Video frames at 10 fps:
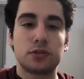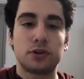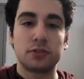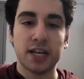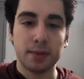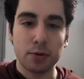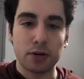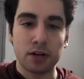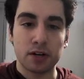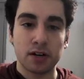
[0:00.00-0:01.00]
don't take my
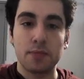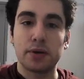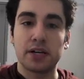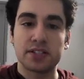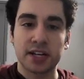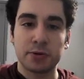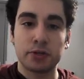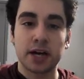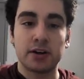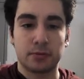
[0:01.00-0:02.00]
word because then you will
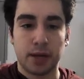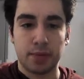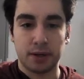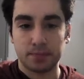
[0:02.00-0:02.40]
get hurt, maybe.